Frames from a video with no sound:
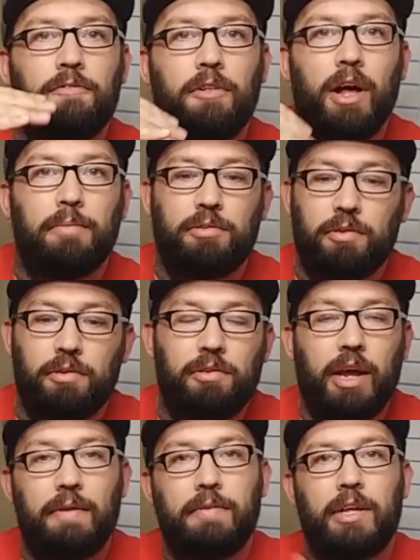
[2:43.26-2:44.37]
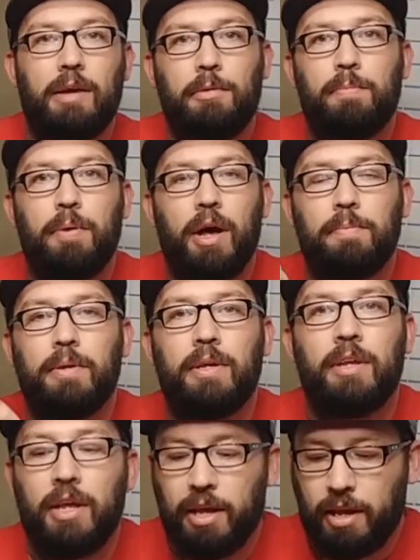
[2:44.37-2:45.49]
flops. So it's like every time you pop it,
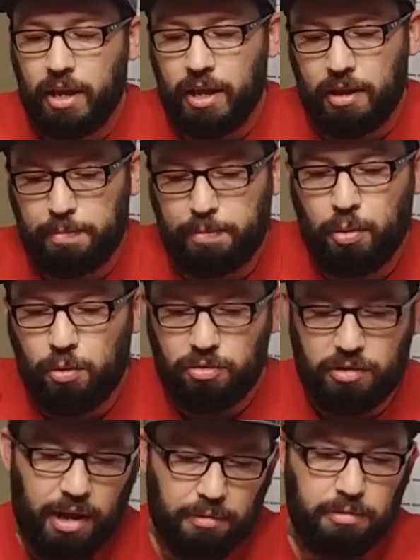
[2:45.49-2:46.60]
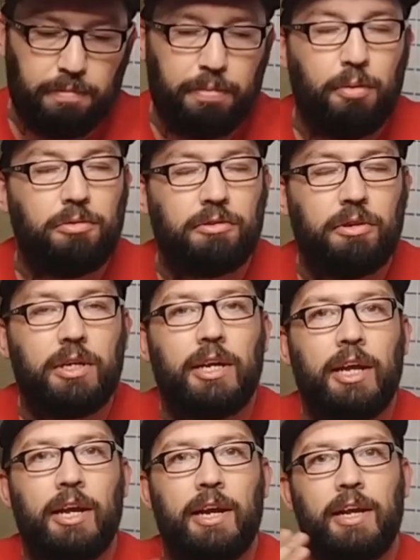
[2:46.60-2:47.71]
it pulls that pull string
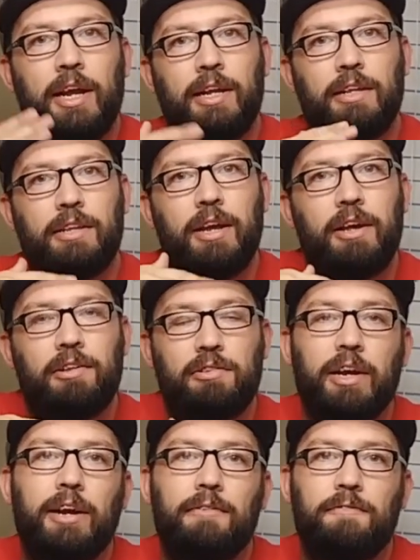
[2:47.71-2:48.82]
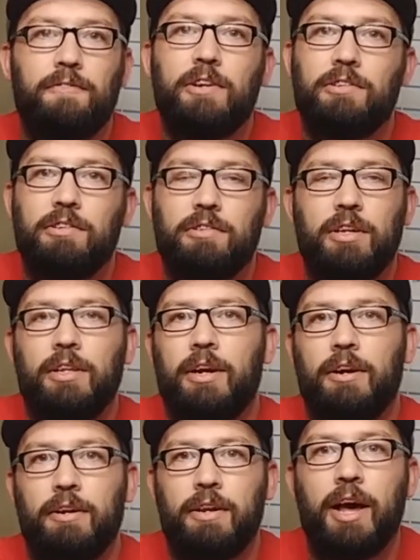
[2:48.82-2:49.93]
again, and the tail, it's like a fish is sitting
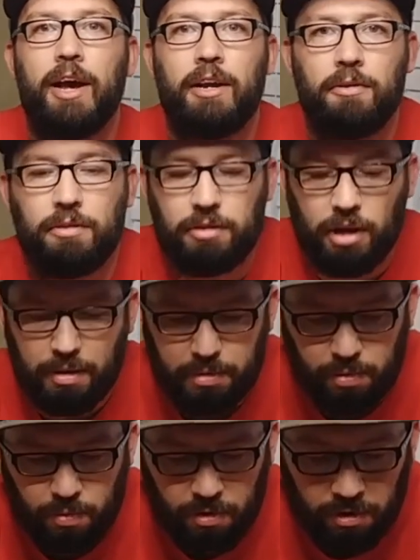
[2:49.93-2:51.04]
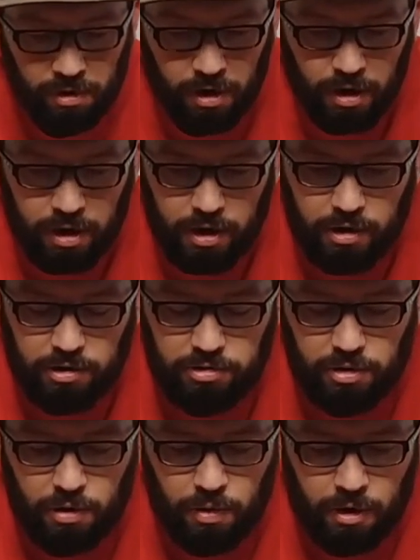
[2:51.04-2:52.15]
there dying on the top of the water.
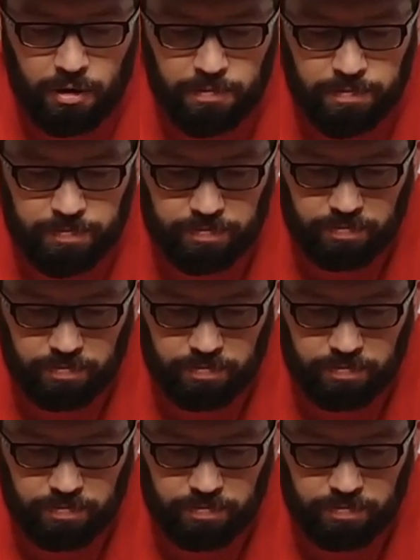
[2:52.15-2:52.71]
So